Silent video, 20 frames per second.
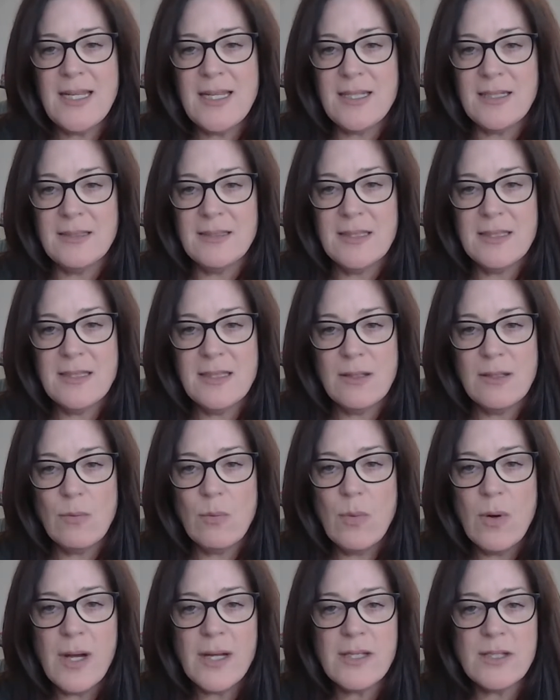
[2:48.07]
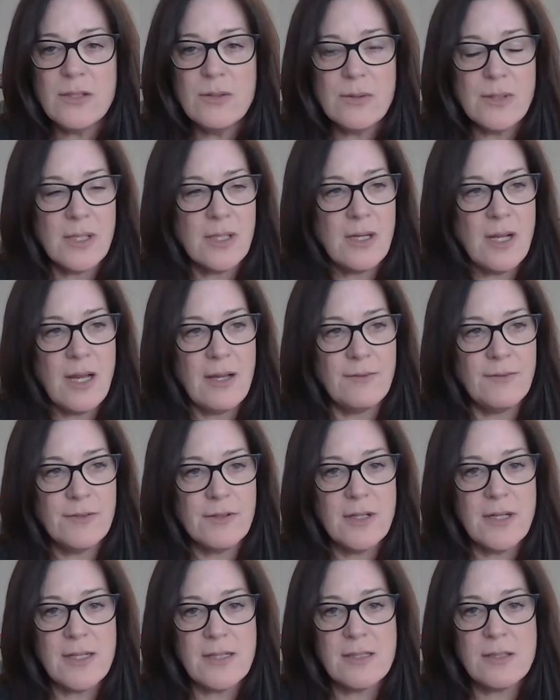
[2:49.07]
And what you can
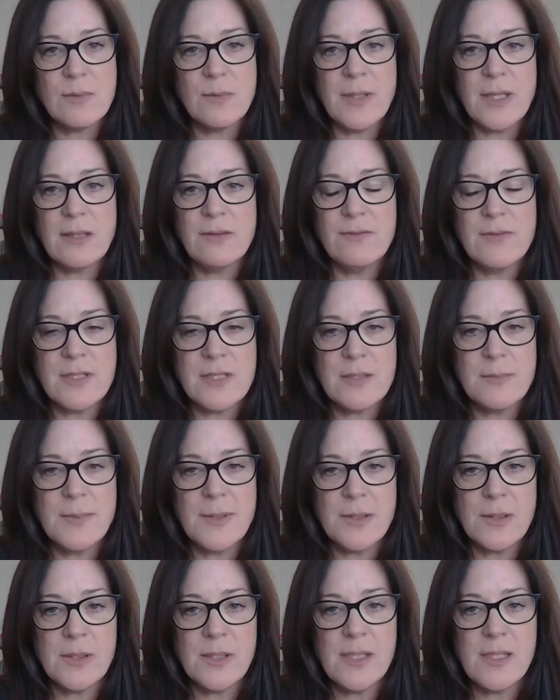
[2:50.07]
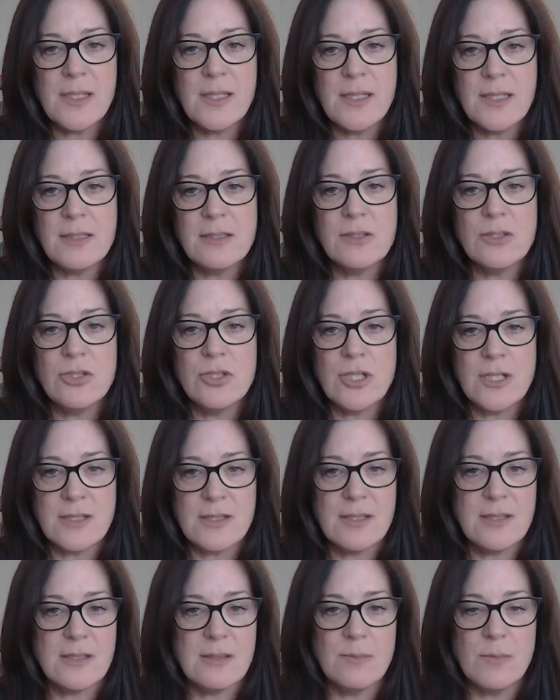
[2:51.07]
offer us with visibility is
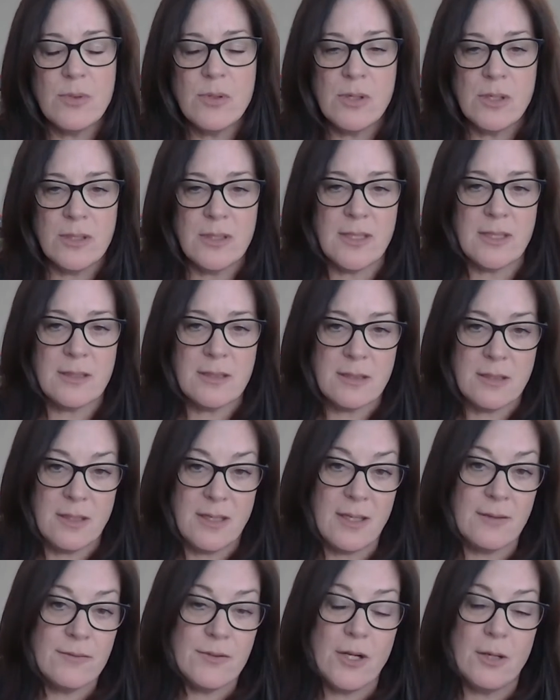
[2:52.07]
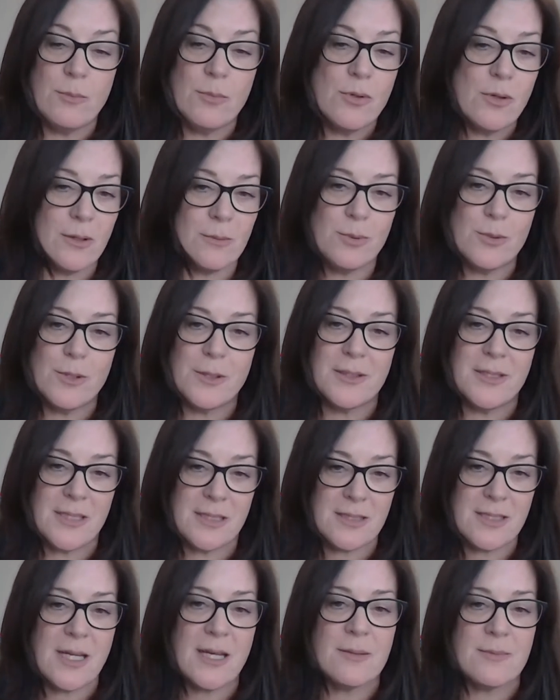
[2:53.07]
just as important as to, if not more
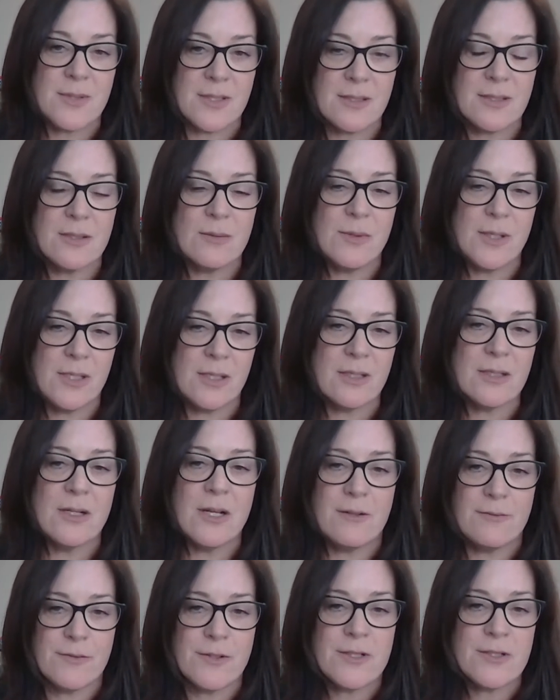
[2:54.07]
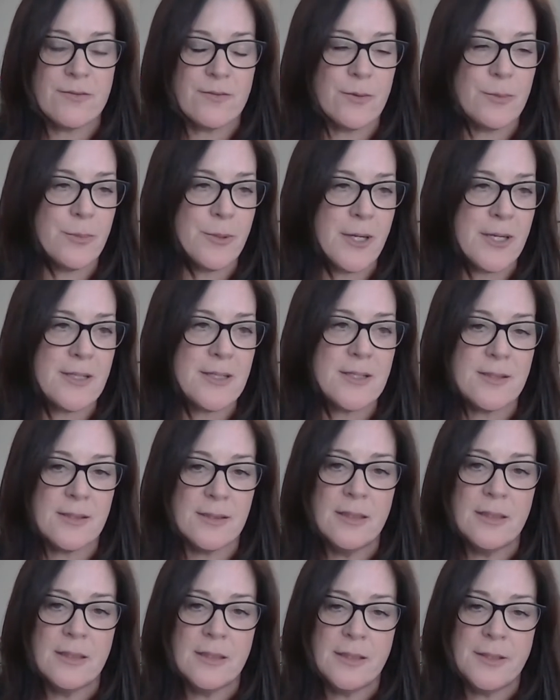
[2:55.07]
important at times, as to what you can offer us for
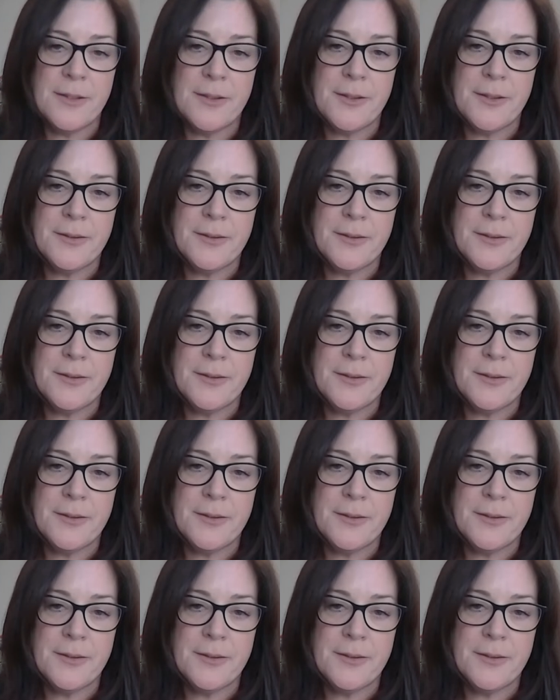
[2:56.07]
price.